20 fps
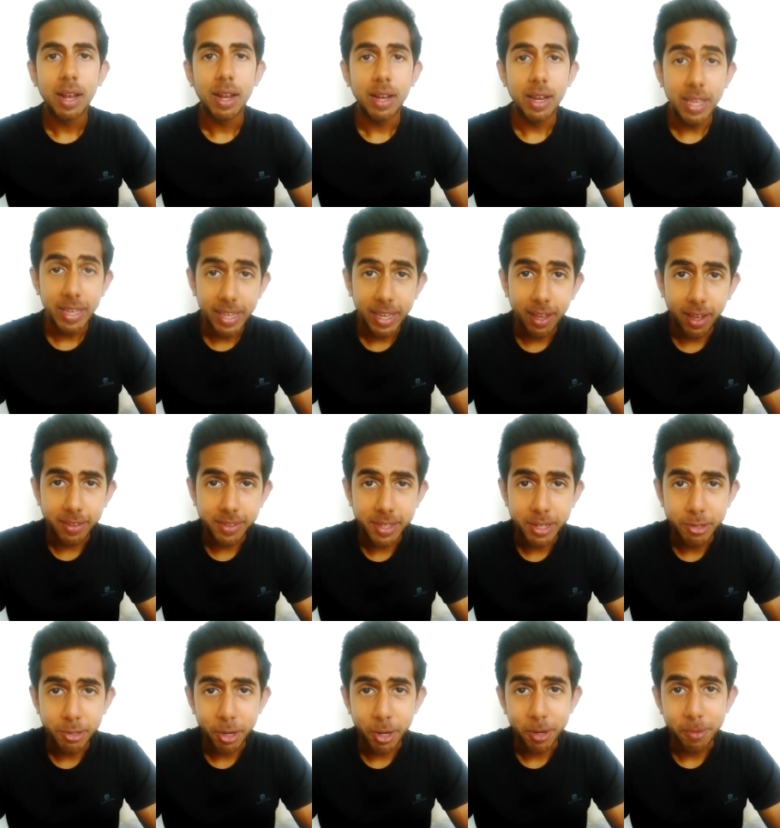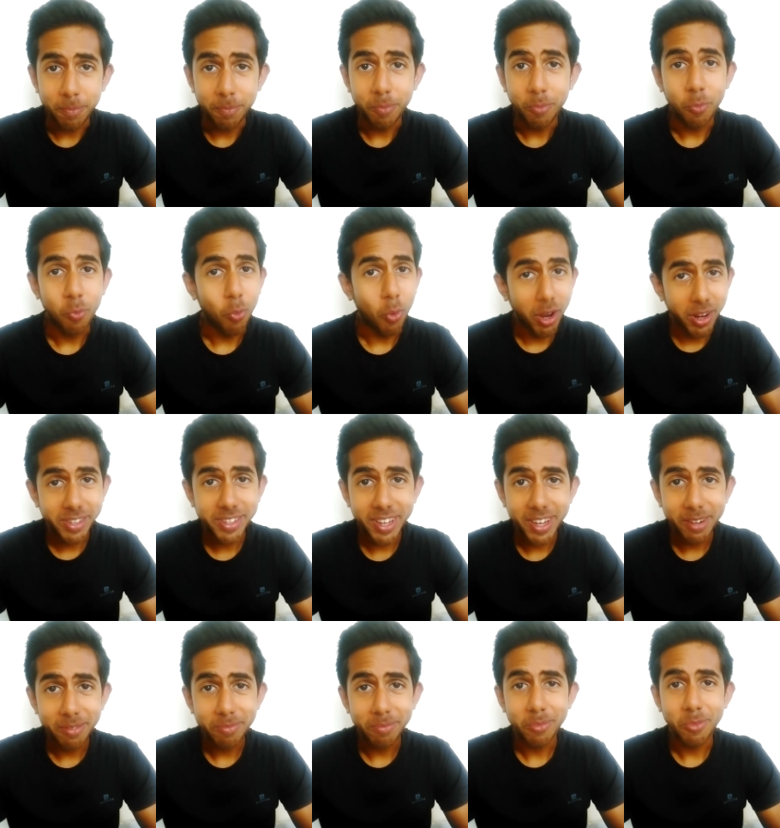Leaky gut syndrome. What is
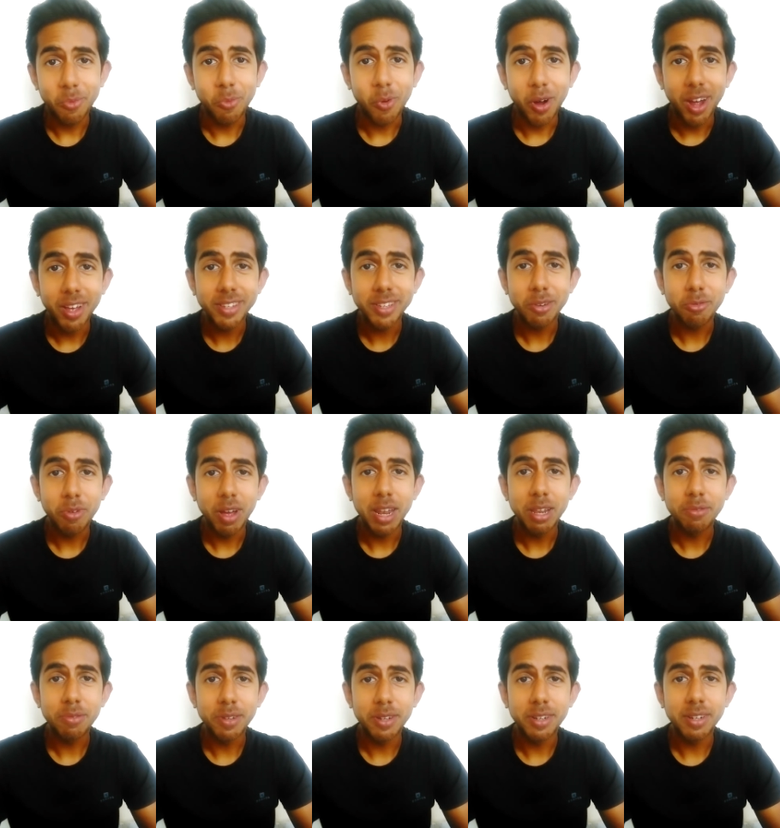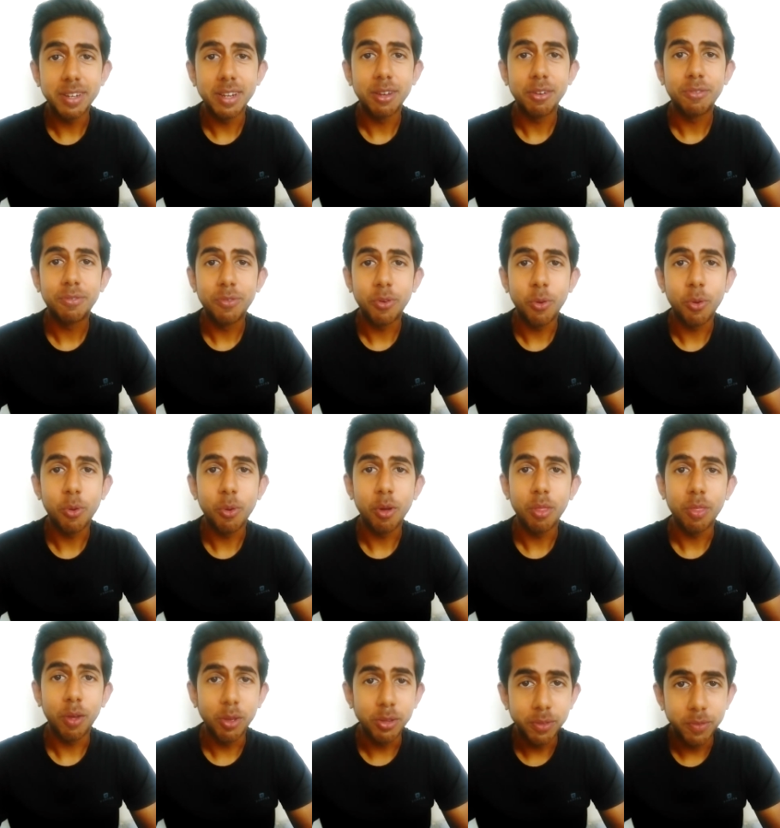it? Why is it relevant for
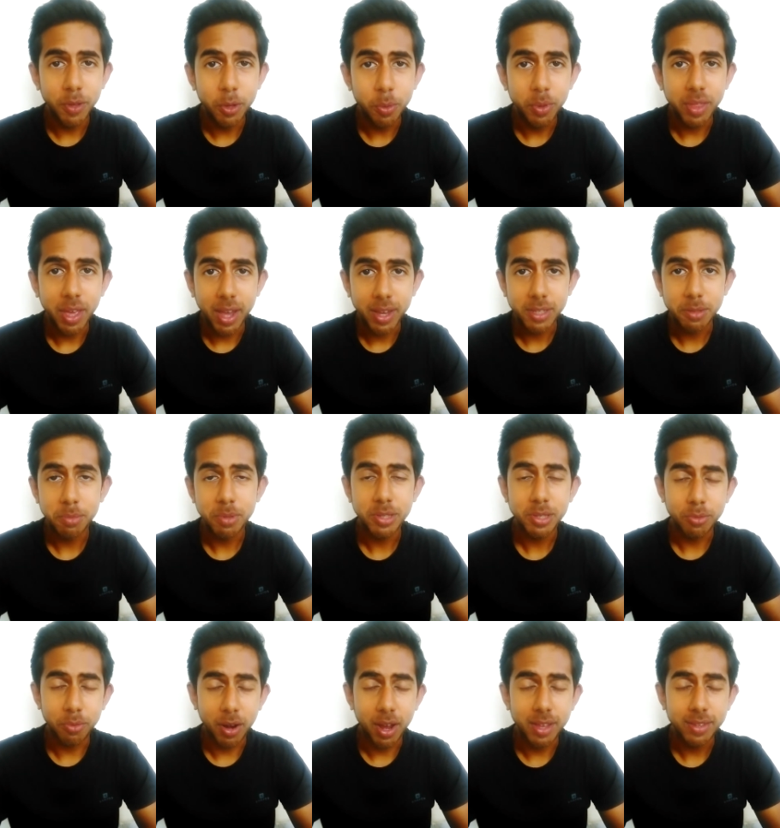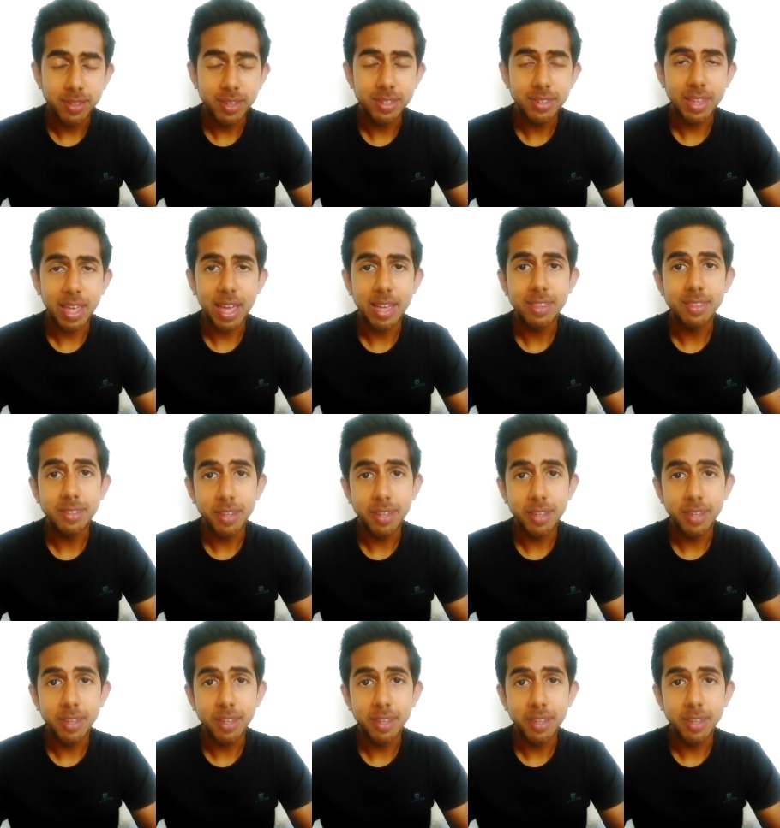those of you with eczema, psoriasis and